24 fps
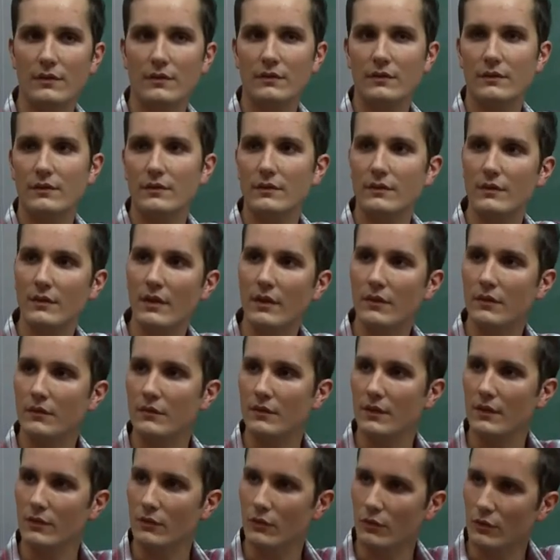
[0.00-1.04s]
This is the kind of
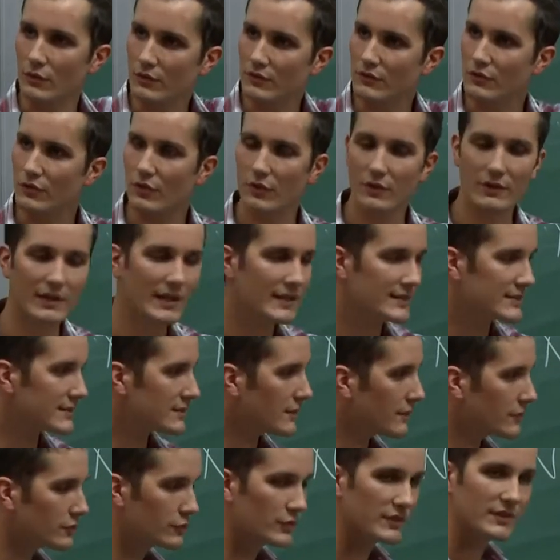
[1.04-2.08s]
thing. So the Chern classes
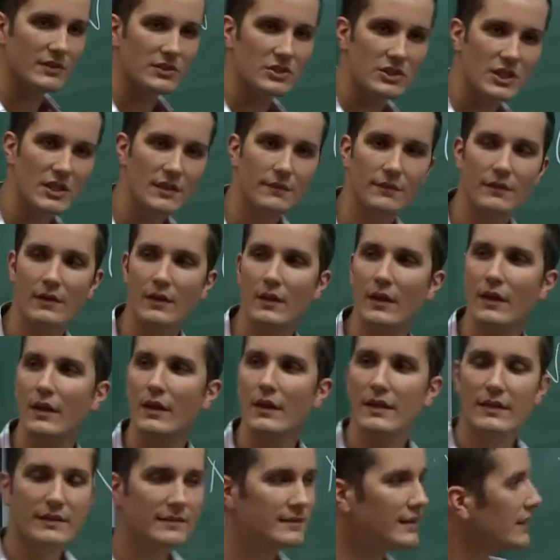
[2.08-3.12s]
of a twisted sheaf,
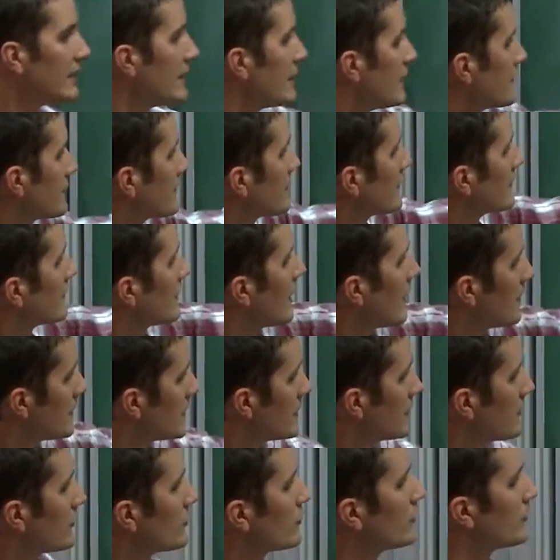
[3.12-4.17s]
they live, I mean,
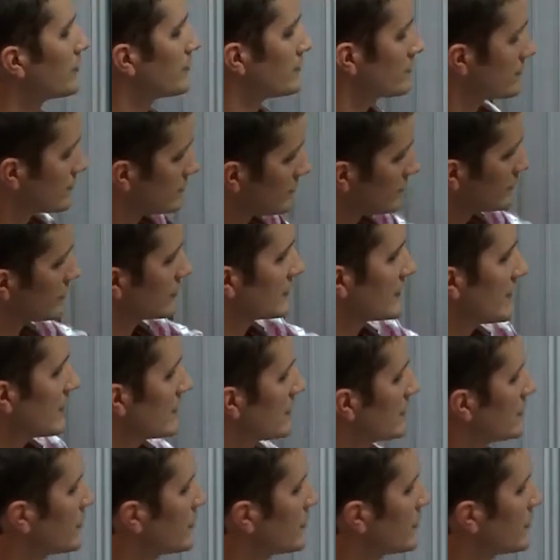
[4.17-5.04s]
if you put them in